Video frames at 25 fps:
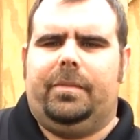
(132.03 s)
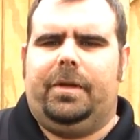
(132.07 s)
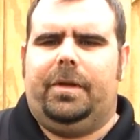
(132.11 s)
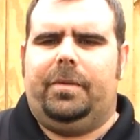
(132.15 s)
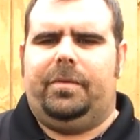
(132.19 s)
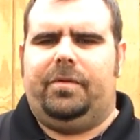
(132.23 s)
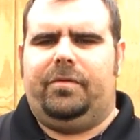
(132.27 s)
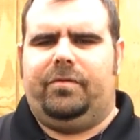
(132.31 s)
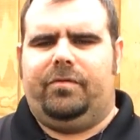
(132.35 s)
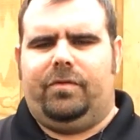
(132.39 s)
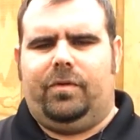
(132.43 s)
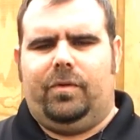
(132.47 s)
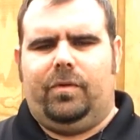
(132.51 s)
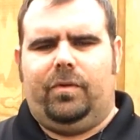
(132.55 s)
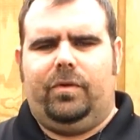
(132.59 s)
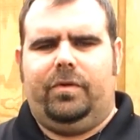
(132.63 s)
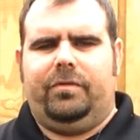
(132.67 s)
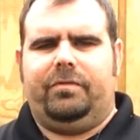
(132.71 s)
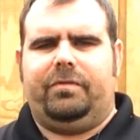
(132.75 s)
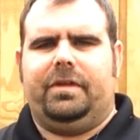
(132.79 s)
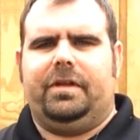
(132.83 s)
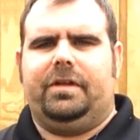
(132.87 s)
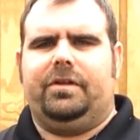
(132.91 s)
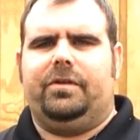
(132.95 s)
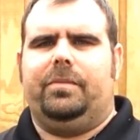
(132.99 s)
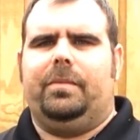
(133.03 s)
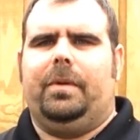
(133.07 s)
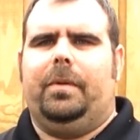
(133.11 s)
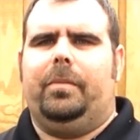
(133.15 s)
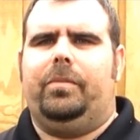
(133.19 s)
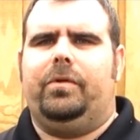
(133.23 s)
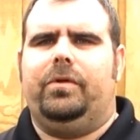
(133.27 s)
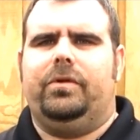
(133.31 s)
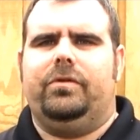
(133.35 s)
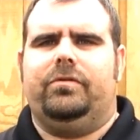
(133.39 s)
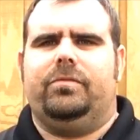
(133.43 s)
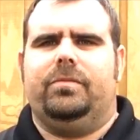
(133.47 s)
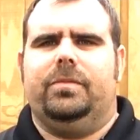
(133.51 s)
maybe 4 if I do my
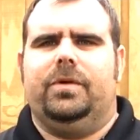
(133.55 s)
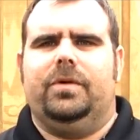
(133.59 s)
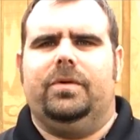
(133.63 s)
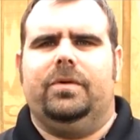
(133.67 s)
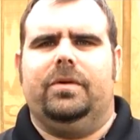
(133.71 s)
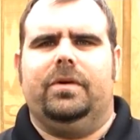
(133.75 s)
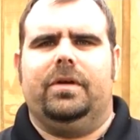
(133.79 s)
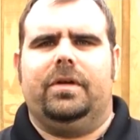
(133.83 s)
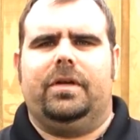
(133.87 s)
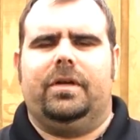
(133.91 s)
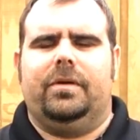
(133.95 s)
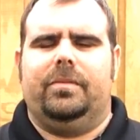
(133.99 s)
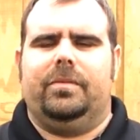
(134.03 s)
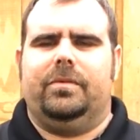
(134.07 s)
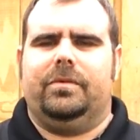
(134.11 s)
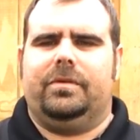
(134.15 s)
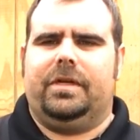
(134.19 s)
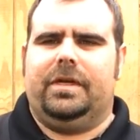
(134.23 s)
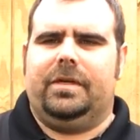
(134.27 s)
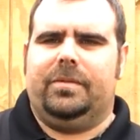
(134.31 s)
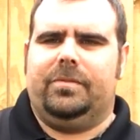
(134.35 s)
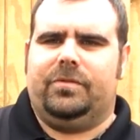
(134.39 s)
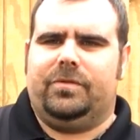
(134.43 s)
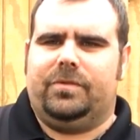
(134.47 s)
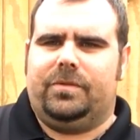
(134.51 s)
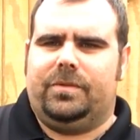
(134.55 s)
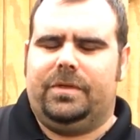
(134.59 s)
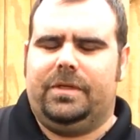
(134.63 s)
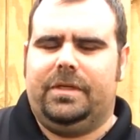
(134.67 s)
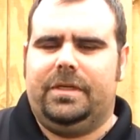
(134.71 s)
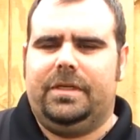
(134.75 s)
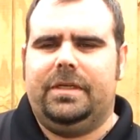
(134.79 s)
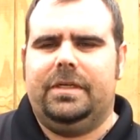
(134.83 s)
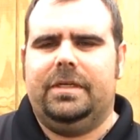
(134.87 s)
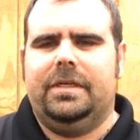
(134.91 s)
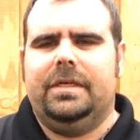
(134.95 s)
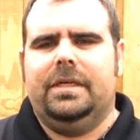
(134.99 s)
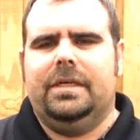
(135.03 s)
push mower a couple times a week,